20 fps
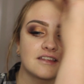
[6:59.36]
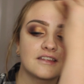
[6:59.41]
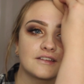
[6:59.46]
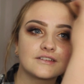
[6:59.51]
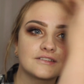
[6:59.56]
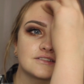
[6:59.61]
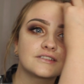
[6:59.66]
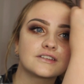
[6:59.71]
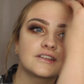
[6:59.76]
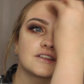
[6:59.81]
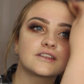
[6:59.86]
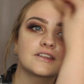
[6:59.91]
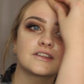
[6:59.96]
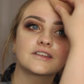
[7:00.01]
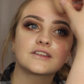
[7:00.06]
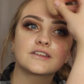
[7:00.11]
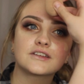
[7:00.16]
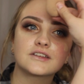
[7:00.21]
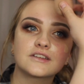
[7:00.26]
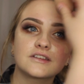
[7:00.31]
the
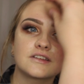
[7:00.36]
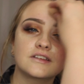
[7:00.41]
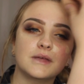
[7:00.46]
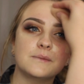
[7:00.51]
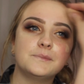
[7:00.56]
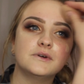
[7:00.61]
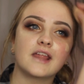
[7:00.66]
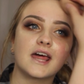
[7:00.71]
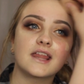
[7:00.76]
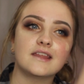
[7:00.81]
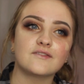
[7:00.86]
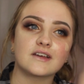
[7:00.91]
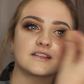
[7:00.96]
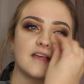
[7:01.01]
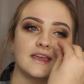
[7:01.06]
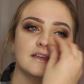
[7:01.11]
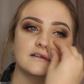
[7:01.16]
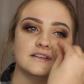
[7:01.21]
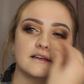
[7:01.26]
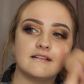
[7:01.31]
foundation in,
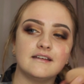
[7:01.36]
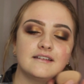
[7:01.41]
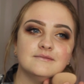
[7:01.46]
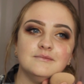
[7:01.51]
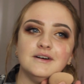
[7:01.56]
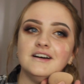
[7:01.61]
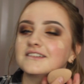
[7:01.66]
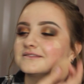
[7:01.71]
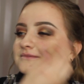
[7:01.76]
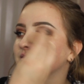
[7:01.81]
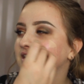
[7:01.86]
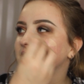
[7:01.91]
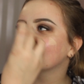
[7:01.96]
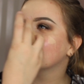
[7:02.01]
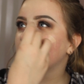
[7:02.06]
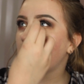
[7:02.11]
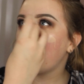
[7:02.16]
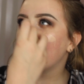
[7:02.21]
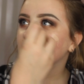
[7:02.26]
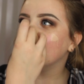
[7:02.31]
I used the same beauty
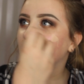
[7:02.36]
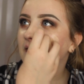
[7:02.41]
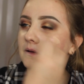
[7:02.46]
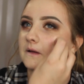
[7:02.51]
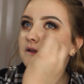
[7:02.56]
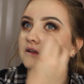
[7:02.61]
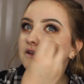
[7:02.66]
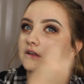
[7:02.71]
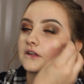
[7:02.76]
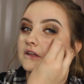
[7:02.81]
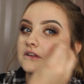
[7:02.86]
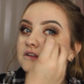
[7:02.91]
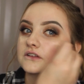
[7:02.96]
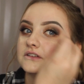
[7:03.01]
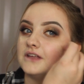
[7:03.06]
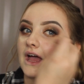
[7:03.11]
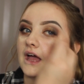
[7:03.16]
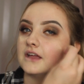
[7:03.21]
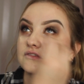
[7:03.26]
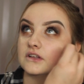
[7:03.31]
blender
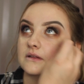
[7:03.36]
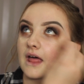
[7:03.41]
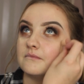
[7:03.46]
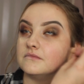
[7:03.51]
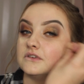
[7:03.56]
and